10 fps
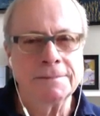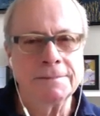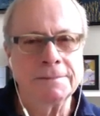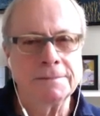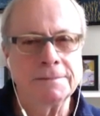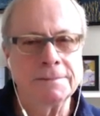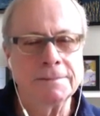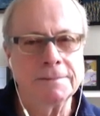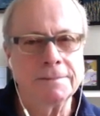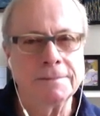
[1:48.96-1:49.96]

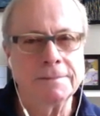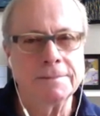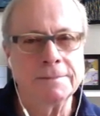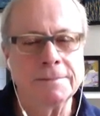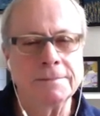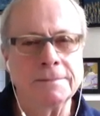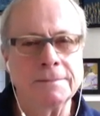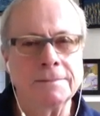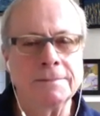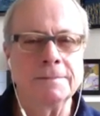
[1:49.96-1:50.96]

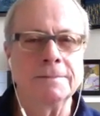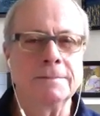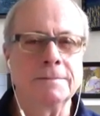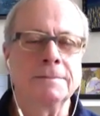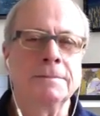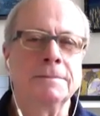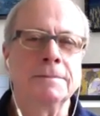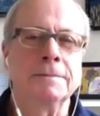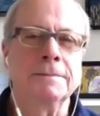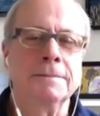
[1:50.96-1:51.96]

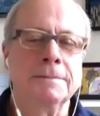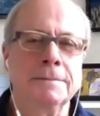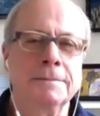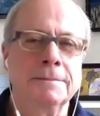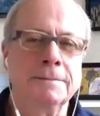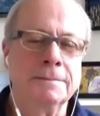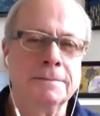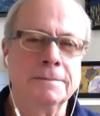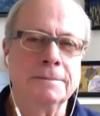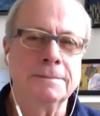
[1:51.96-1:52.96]

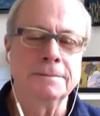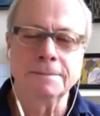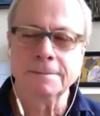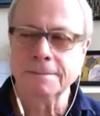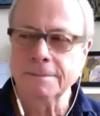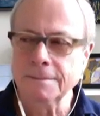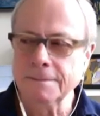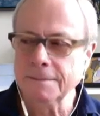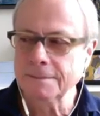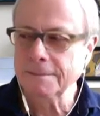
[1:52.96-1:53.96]

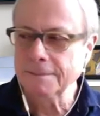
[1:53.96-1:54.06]
No words are spoken by the person on screen.